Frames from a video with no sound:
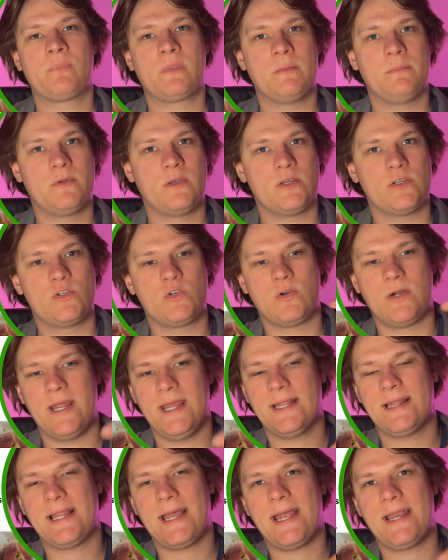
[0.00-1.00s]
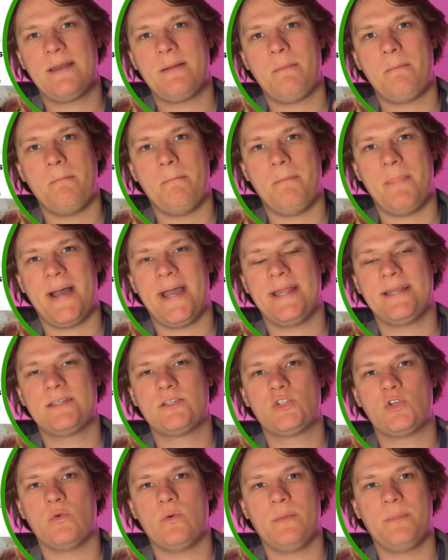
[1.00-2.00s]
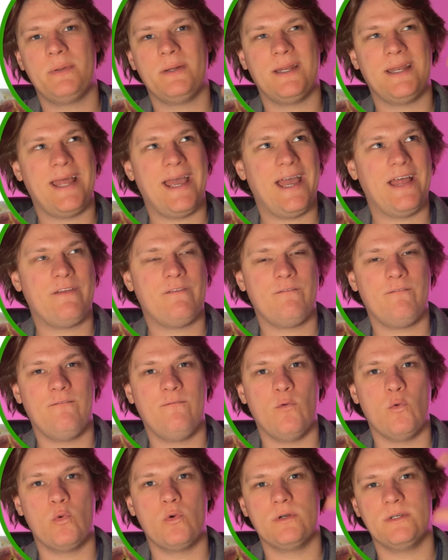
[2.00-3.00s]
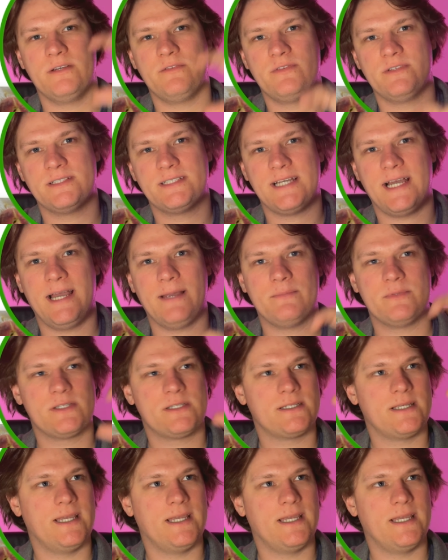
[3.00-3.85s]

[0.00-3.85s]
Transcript: because your headline might show up in an ad 4 different times